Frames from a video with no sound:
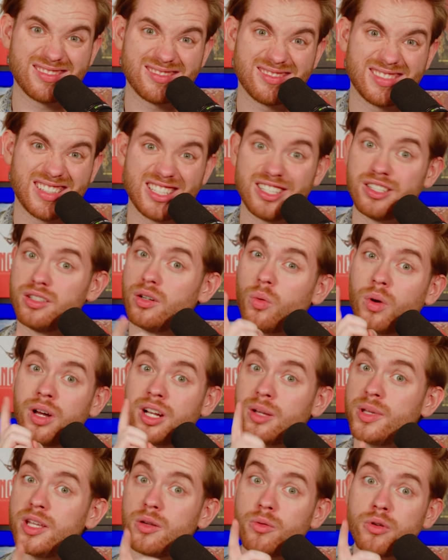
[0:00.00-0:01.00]
And you don't want
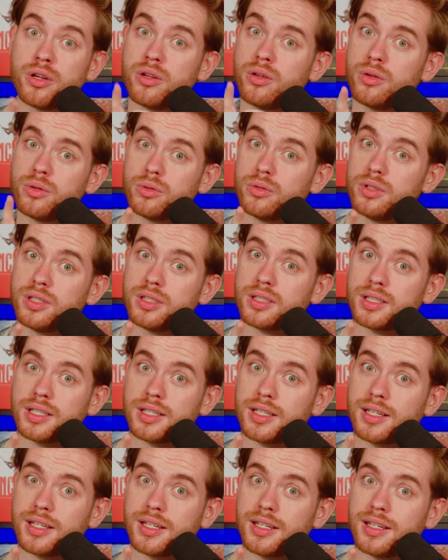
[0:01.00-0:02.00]
to be rude,
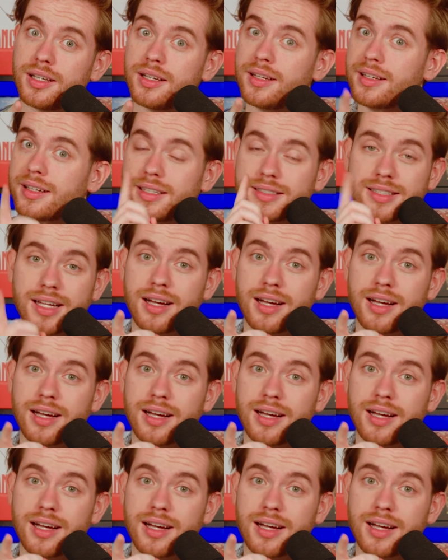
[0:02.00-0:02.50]
because